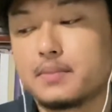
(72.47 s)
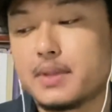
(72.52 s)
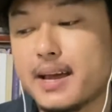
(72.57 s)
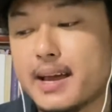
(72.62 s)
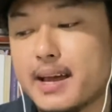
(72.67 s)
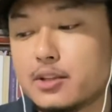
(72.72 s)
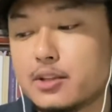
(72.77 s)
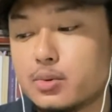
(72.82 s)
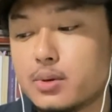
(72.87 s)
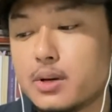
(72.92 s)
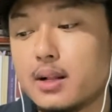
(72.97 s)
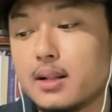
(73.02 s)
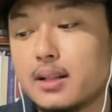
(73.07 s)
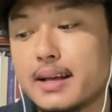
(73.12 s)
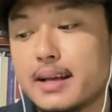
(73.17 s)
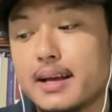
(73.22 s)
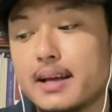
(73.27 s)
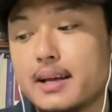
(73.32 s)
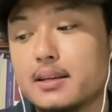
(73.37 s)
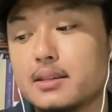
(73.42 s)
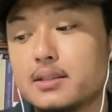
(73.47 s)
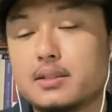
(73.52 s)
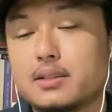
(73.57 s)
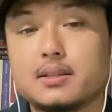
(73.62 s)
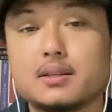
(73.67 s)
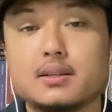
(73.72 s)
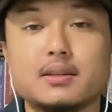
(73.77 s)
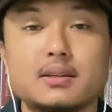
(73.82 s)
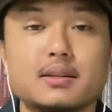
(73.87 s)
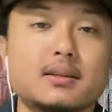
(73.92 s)
as well as
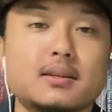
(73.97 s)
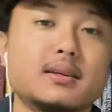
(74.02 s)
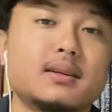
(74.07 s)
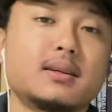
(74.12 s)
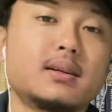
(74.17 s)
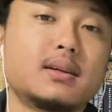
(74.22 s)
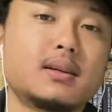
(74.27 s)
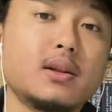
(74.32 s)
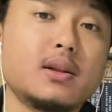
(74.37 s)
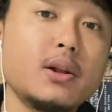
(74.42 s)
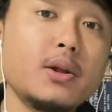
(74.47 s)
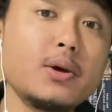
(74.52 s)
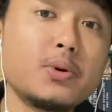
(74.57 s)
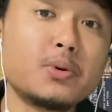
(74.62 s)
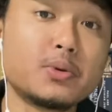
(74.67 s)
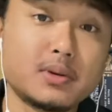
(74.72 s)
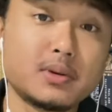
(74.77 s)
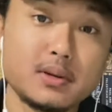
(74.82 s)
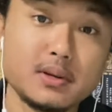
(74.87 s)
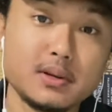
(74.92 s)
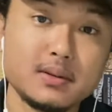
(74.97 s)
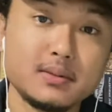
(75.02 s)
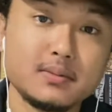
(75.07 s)
Luke.